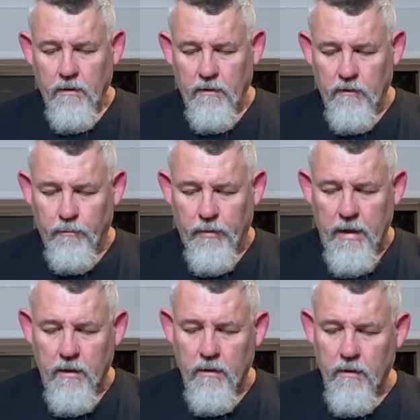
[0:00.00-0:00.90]
This
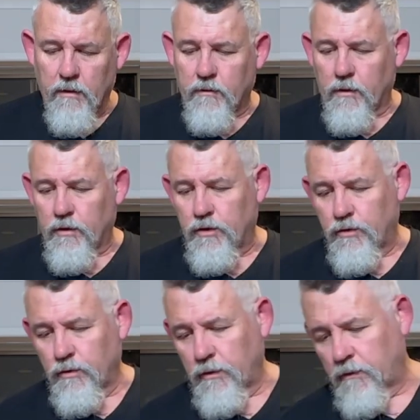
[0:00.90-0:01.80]
bracket has got a
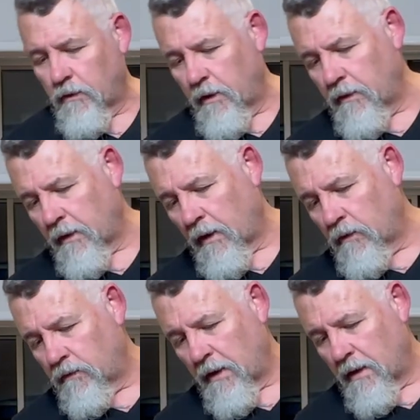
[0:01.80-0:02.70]
short side that
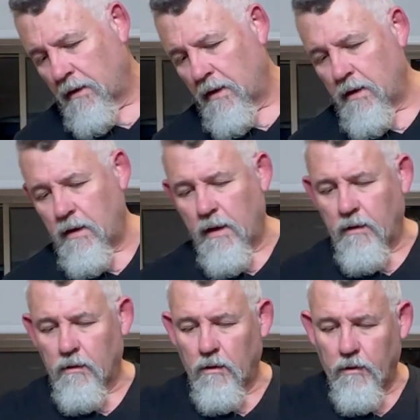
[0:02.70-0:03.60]
goes down here and
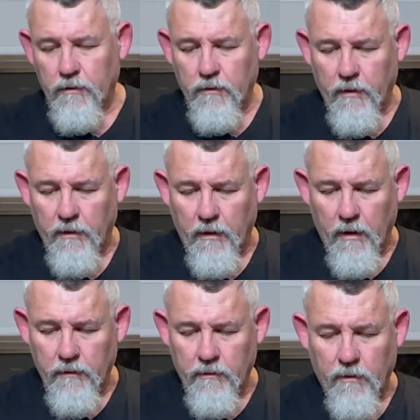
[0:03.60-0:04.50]
a long side that
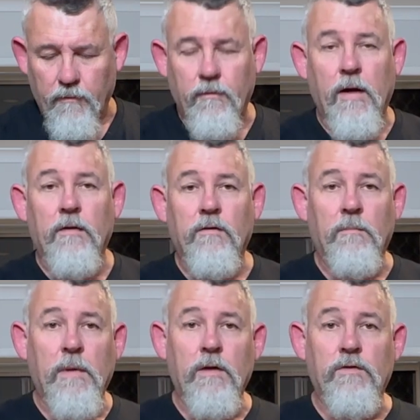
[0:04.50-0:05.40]
goes to the front. So
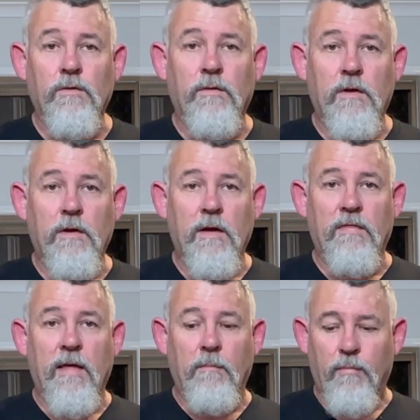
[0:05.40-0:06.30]
make sure that you
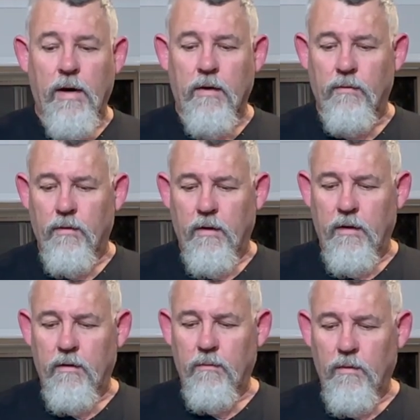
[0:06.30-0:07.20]
get that bracket right
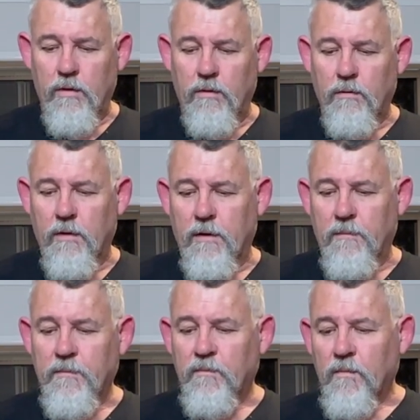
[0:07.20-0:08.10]
when you're doing it.
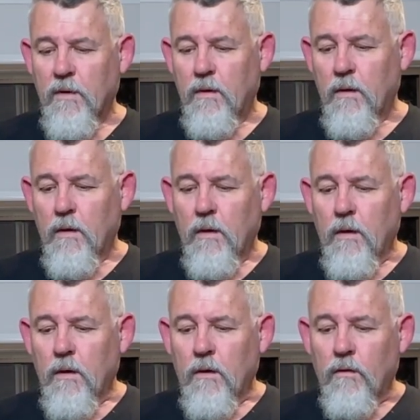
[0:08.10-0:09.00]

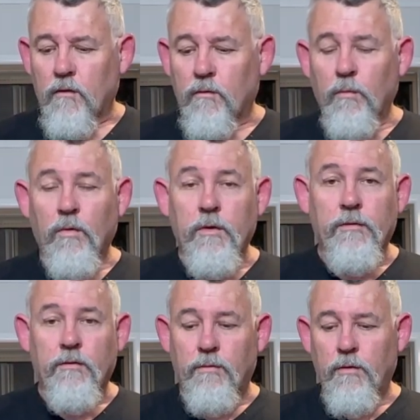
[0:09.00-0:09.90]
The smaller
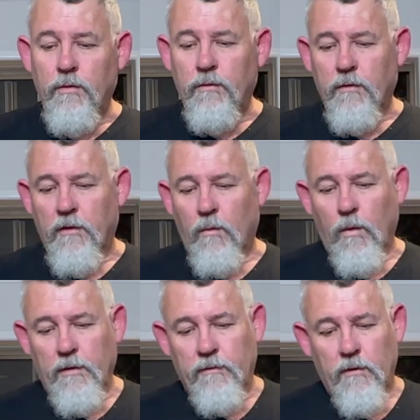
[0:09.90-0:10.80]
screws are the
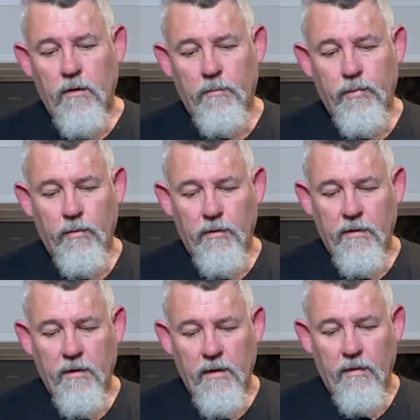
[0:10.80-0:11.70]
ones that you
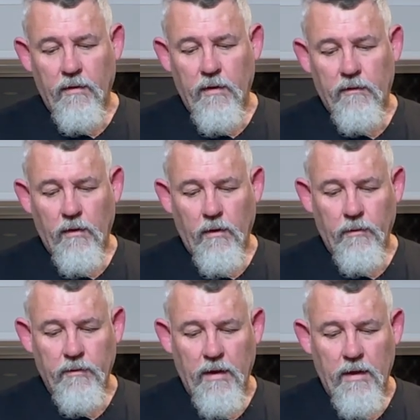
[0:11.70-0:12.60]
put in these
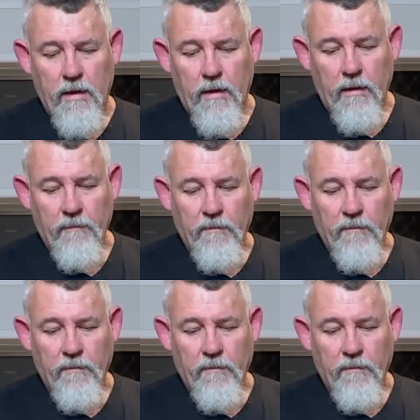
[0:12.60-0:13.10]
holes here.